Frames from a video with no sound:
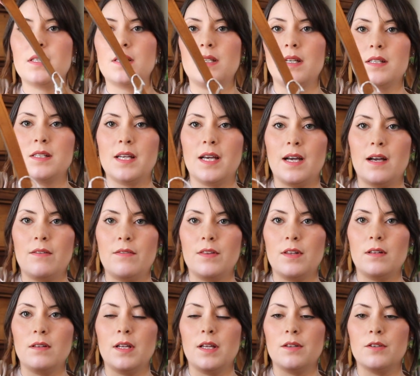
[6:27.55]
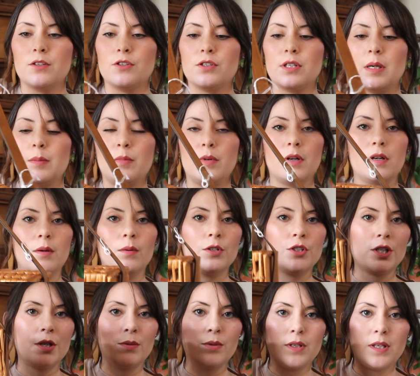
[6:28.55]
It does have the leather strap on it, which
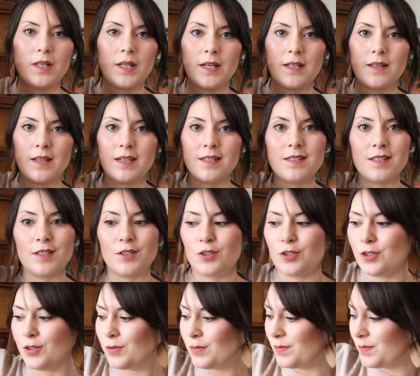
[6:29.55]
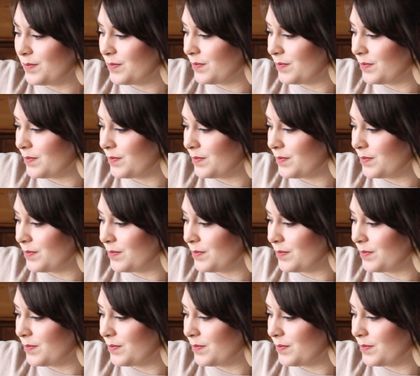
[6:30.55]
I really like that touch too.